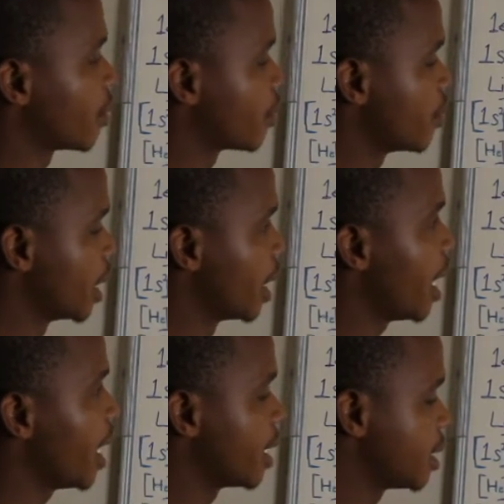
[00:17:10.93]
will
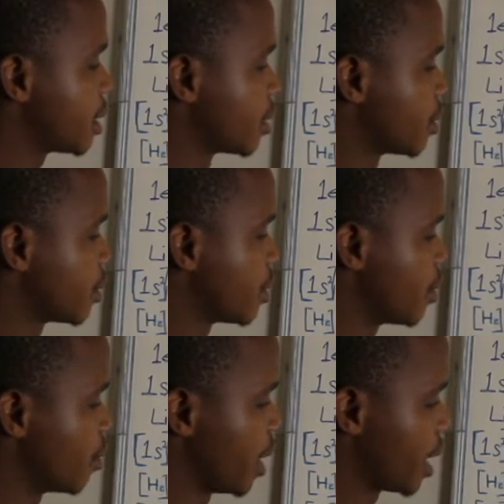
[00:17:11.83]
end
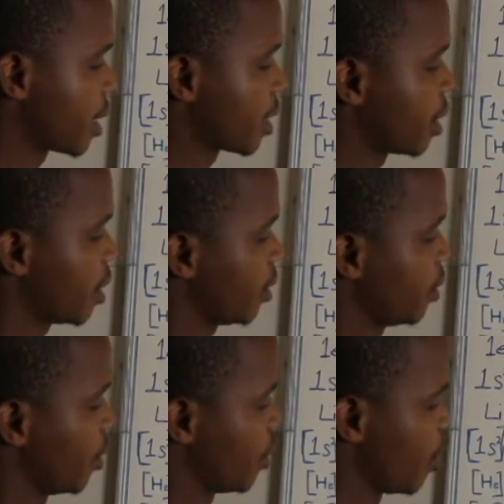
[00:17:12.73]
with
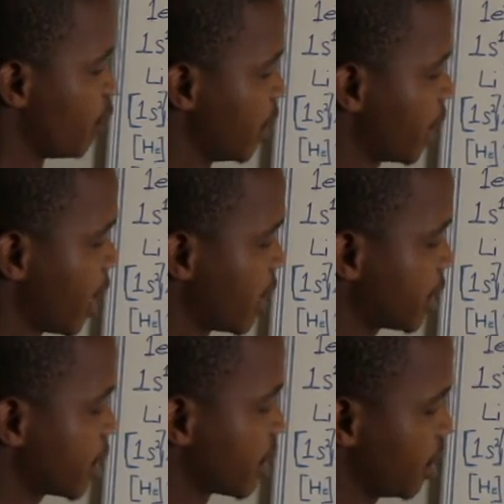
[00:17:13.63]
your noble
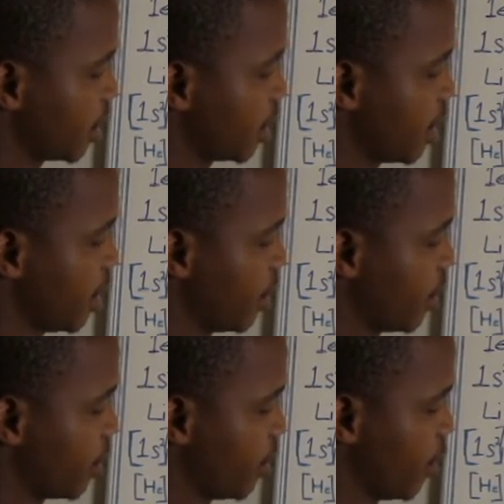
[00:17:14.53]
gas, let's say
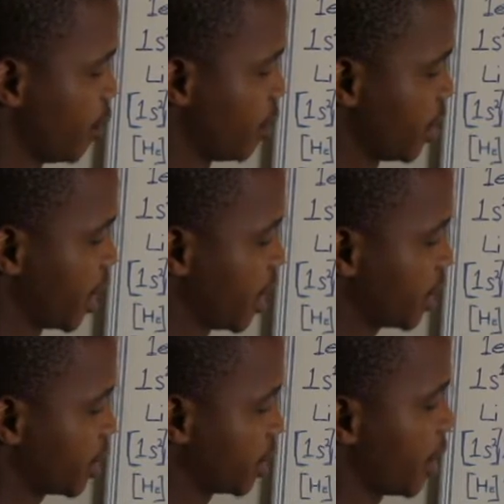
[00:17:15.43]
your noble
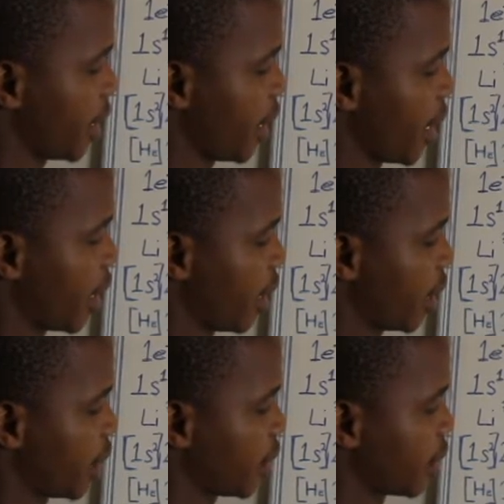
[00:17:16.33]
gas, and then
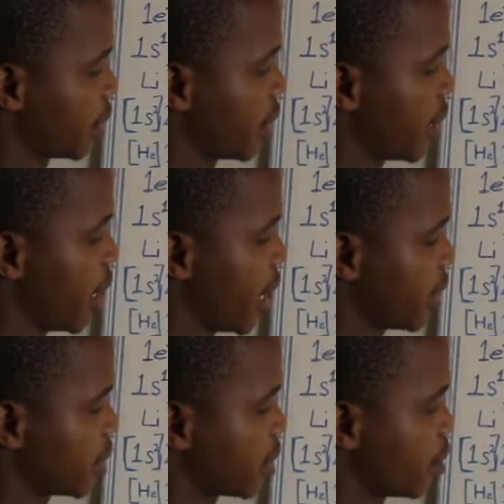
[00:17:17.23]

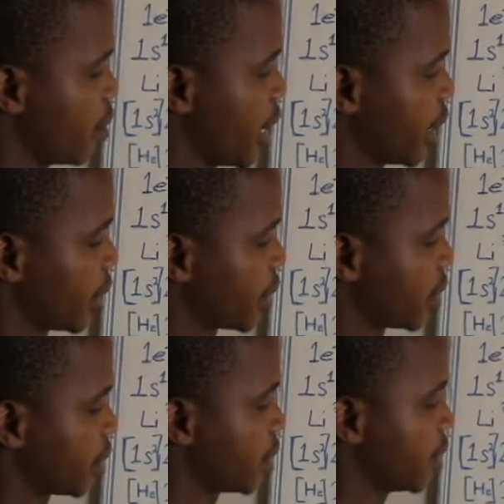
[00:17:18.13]
S1.
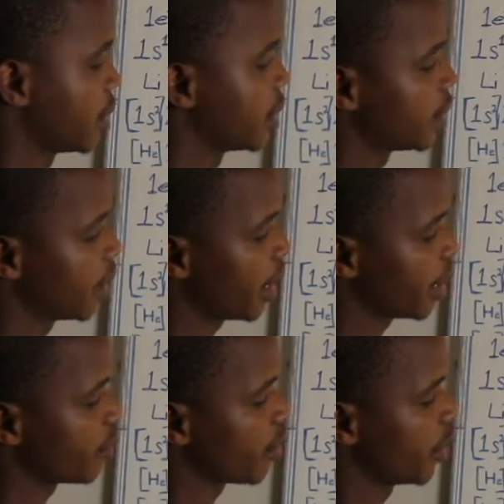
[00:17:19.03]
Then
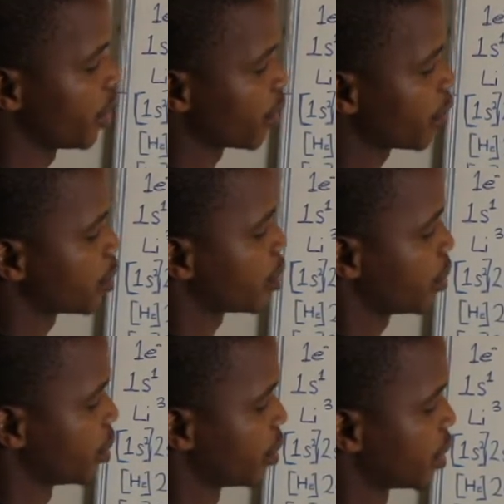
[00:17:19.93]
for your group 2,